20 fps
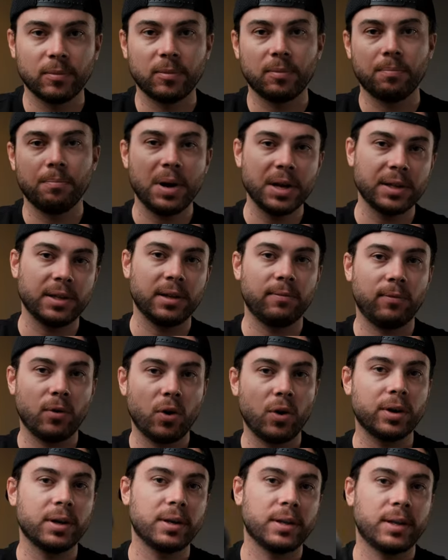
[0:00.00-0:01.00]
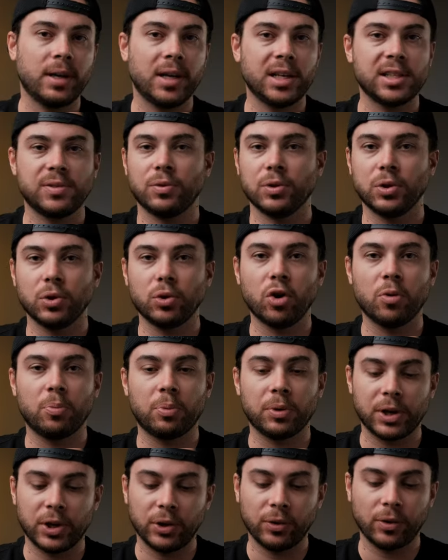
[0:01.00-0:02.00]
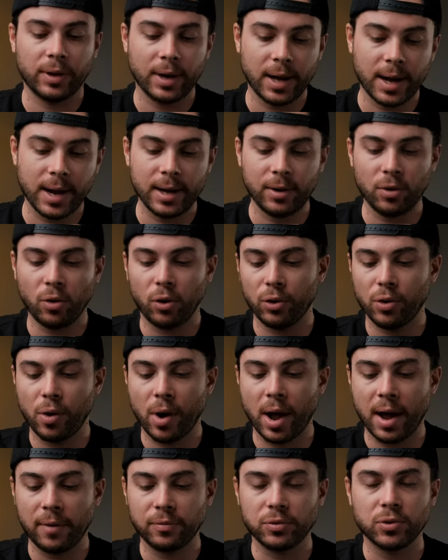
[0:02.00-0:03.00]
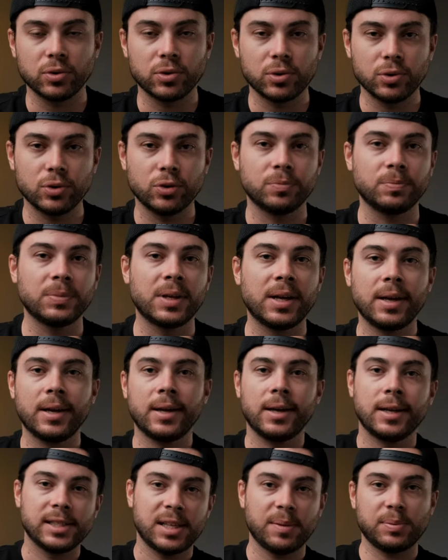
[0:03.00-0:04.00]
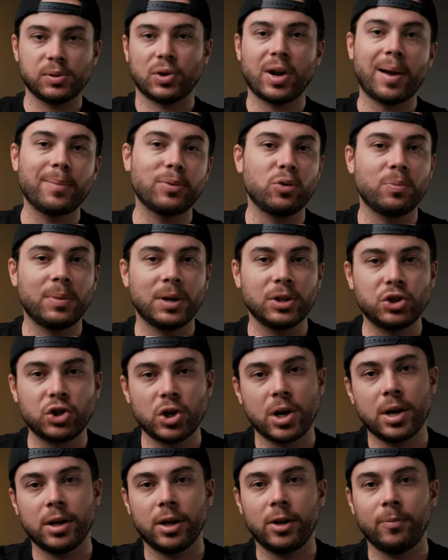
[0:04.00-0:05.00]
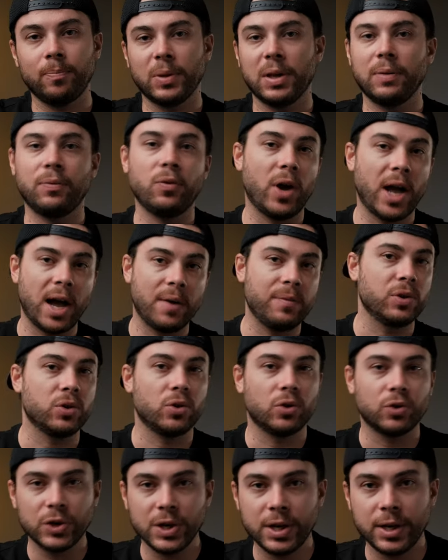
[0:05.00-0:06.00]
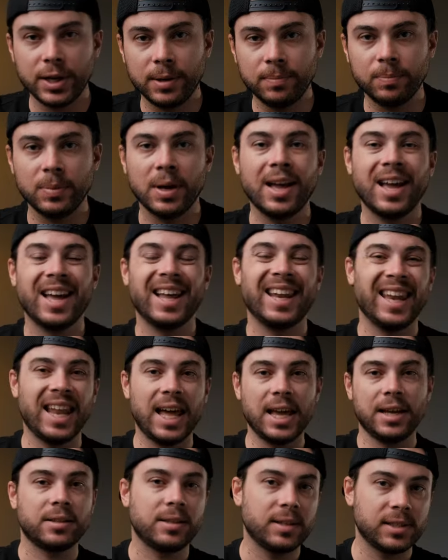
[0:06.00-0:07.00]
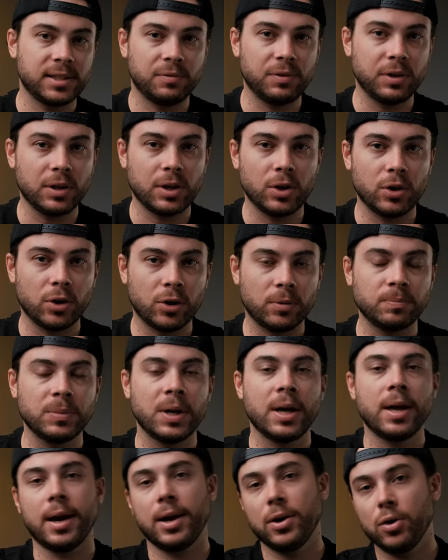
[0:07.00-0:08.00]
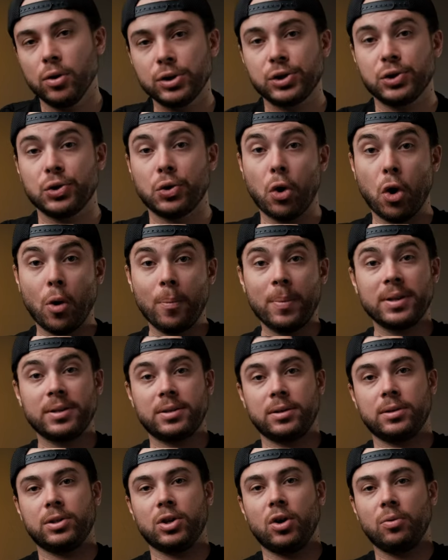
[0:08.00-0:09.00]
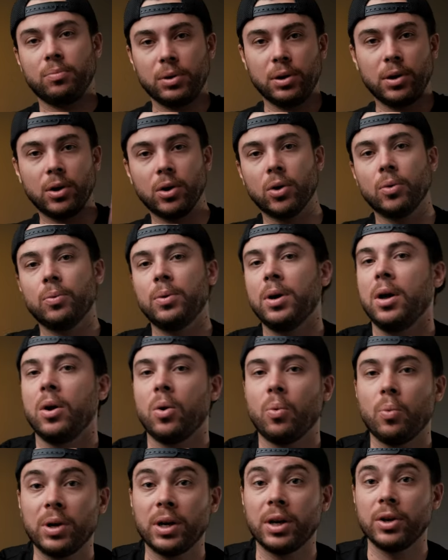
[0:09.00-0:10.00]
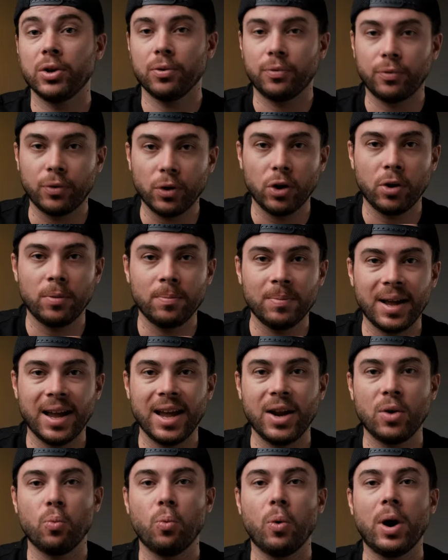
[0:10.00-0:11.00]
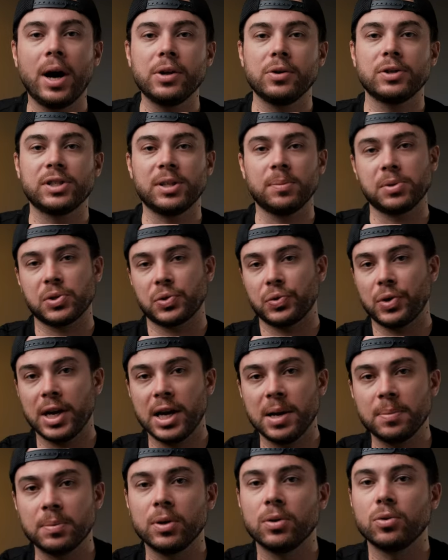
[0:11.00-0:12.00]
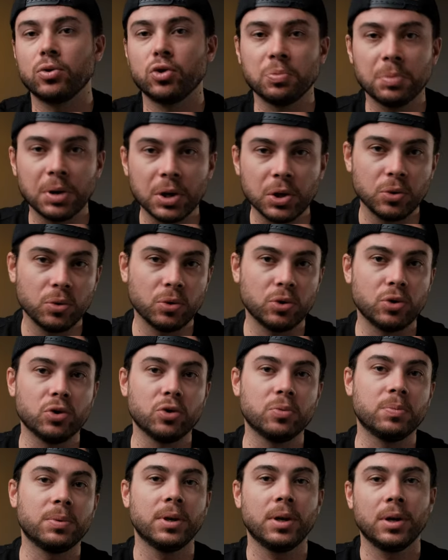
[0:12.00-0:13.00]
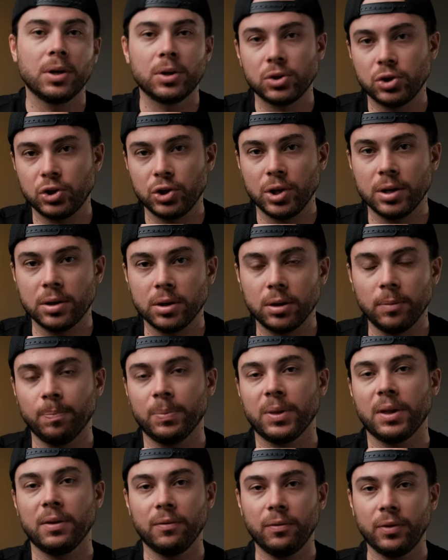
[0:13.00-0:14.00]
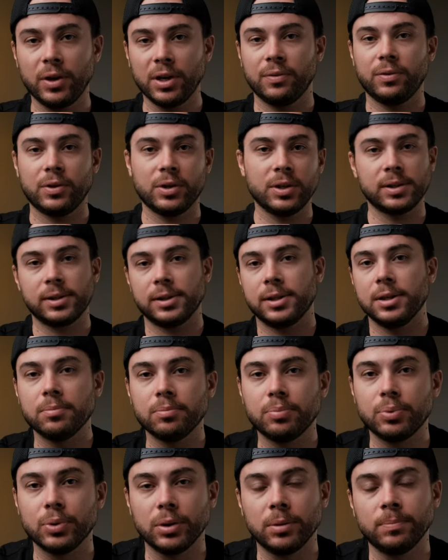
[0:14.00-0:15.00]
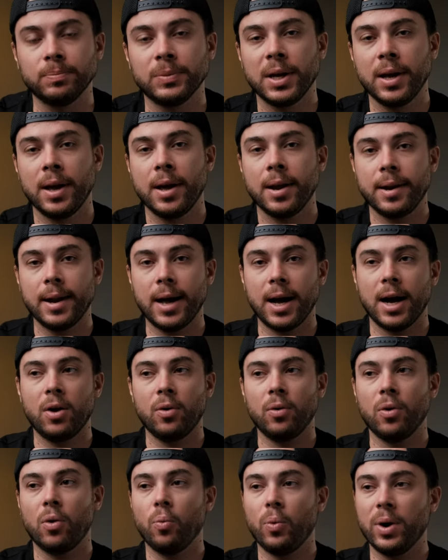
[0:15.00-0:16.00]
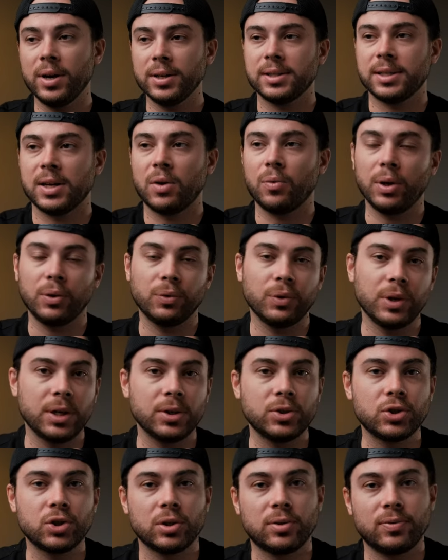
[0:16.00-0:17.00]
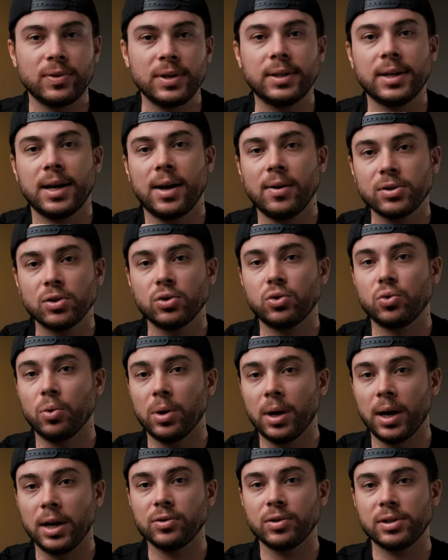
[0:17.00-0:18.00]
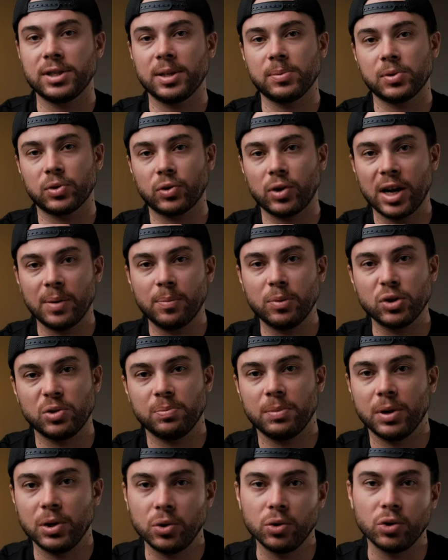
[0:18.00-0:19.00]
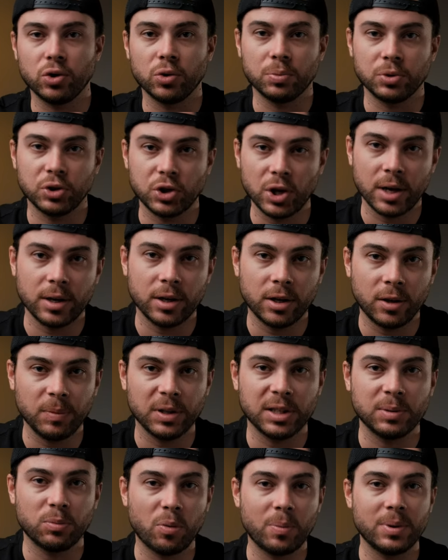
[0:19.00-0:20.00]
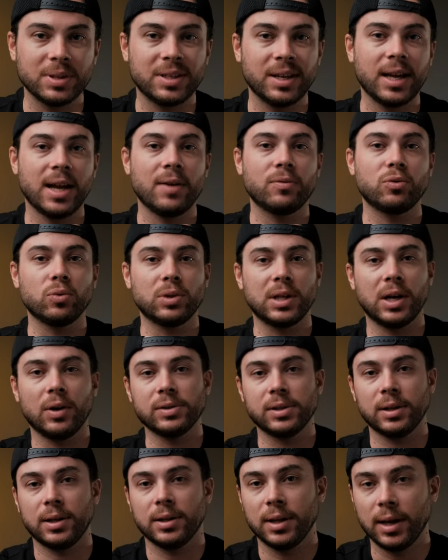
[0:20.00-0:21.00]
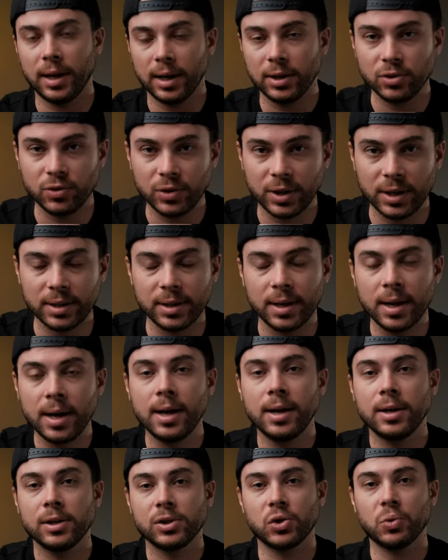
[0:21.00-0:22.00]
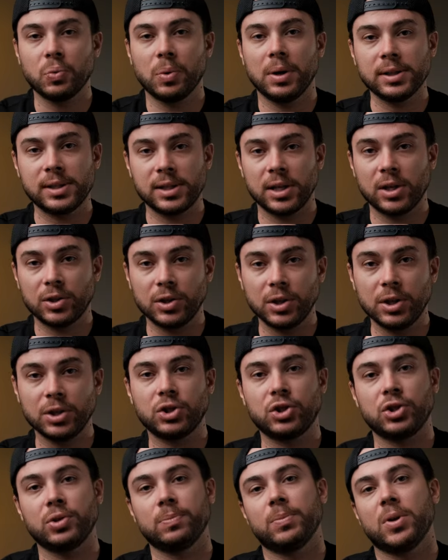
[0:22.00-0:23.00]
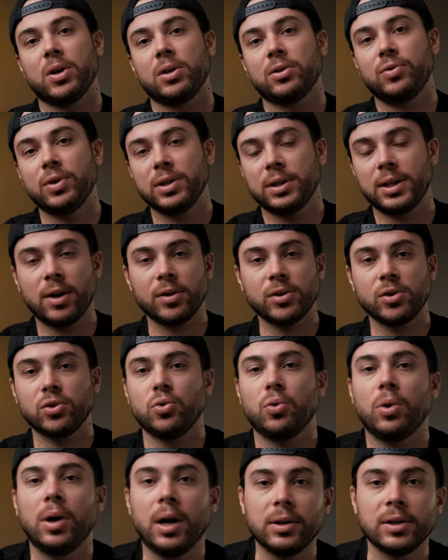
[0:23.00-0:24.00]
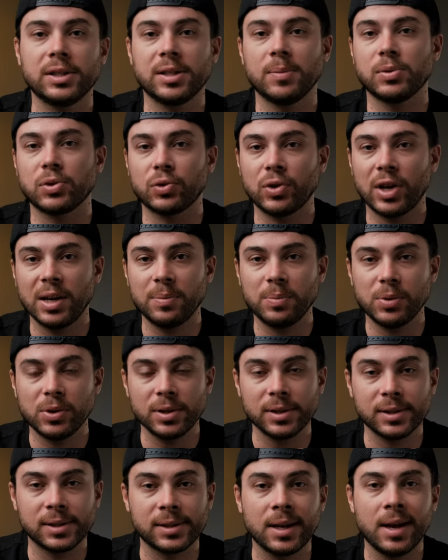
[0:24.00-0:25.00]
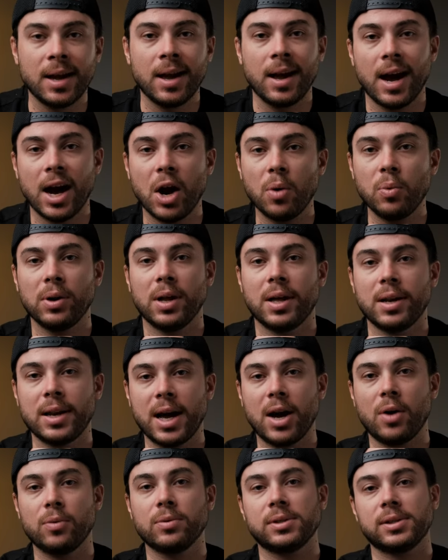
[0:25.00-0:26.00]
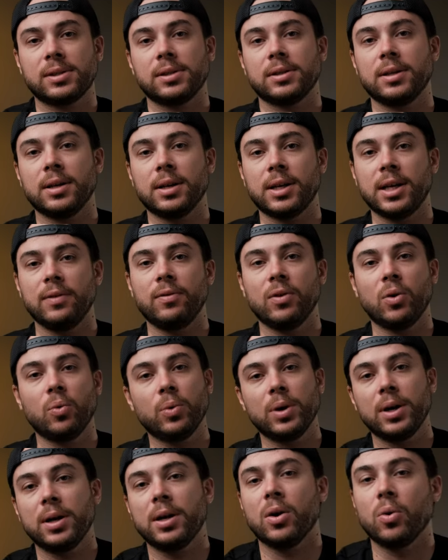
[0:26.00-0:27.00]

metal vlogging case for the GoPro Hero 9, all you have to do, subscribe to my channel if you haven't already, like this video, and also comment down below where are you from and why you subscribed to my YouTube channel. Very, very simple. Now, once I will reach 3,200 subscribers on my YouTube channel, at the moment I have 2,800, so once I reach 3,200 subscribers, I will announce the giveaway